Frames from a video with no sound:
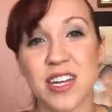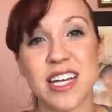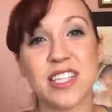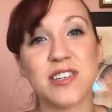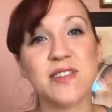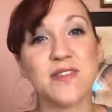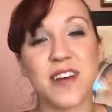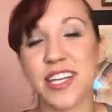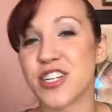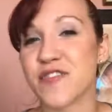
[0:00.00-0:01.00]
It gets you to
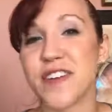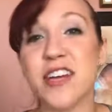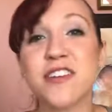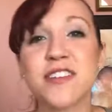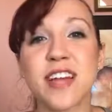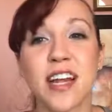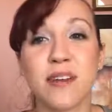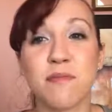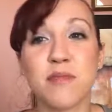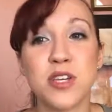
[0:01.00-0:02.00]
face your fears
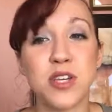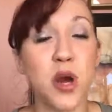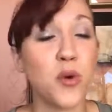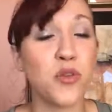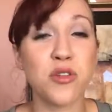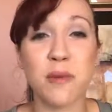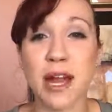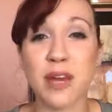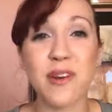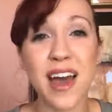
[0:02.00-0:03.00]
and go through them
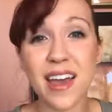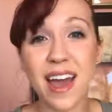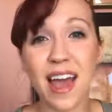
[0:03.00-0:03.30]
anyway,